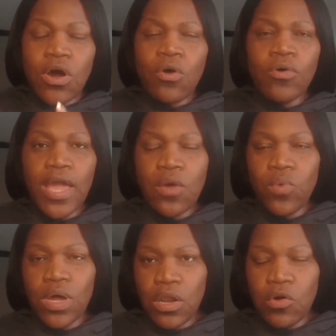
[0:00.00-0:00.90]
okay,
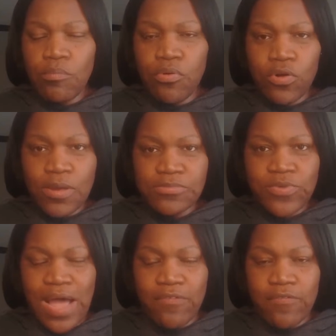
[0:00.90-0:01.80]
what loan programs do
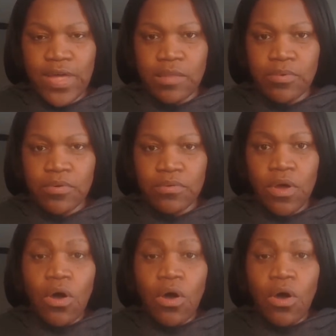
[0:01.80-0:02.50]
I have available?